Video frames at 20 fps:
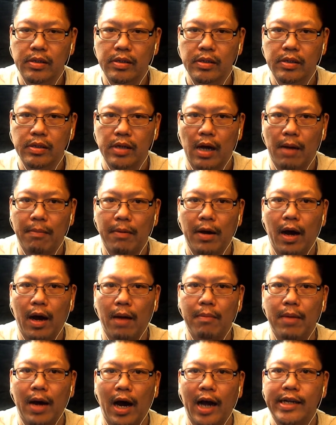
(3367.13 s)
I'm an
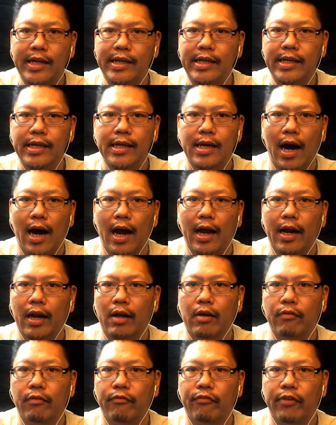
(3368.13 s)
IT guy and I
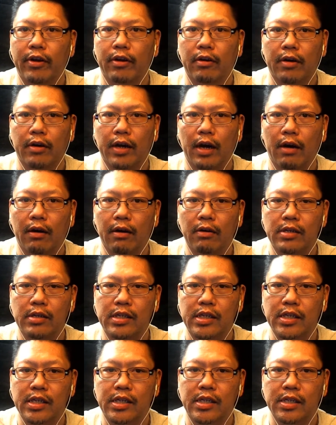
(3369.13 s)
couldn't figure it out. It was
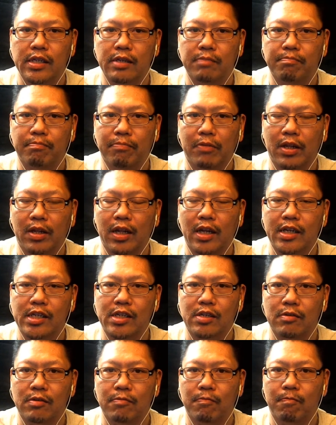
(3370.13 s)
such a
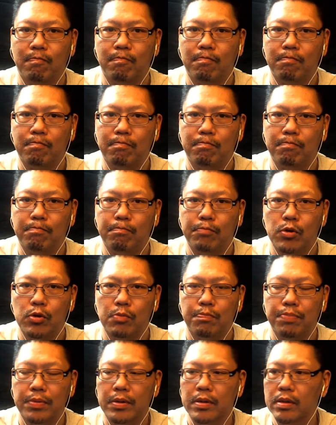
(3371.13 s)
cluster
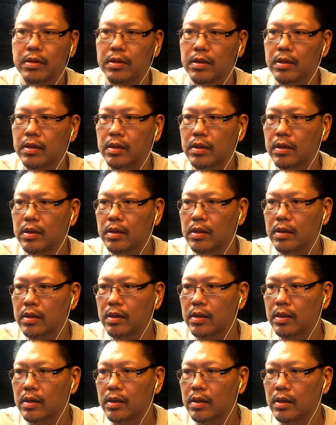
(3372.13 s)
boop.
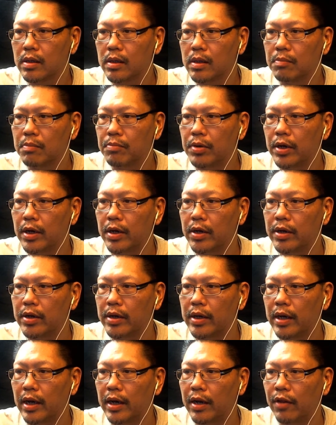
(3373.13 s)
Pretty good.
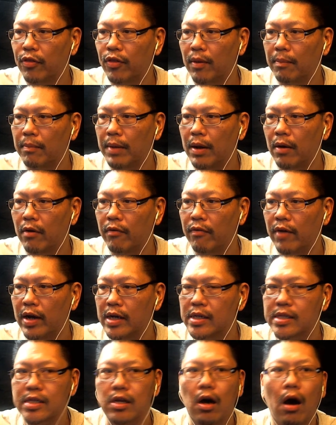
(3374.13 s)
Any thumbnail
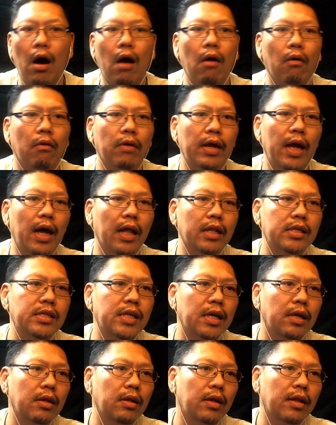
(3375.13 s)
advice? Oh yeah, let's
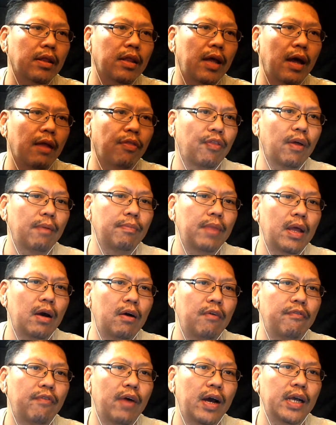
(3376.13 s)
take a look at that. Thumbnail
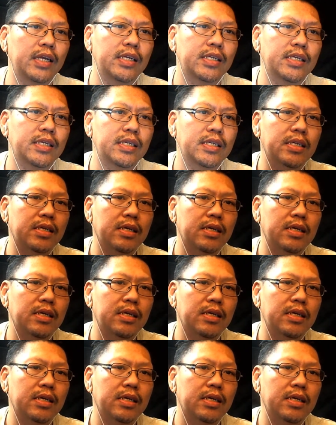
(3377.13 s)
advice.